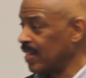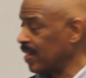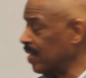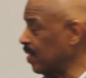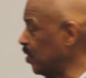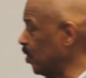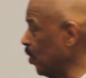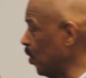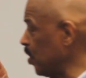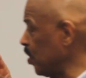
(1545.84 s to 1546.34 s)

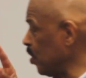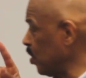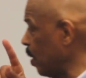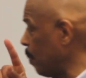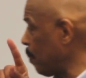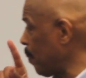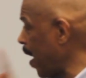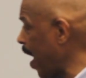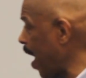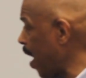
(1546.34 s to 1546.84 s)
And showing you
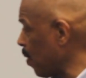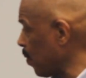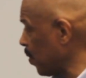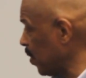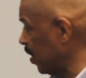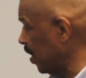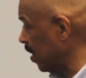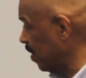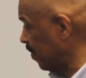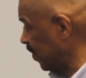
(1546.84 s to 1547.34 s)
the
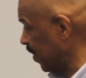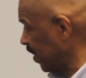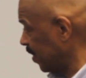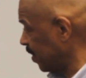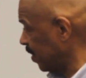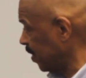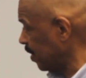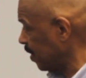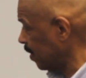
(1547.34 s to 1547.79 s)
power of it.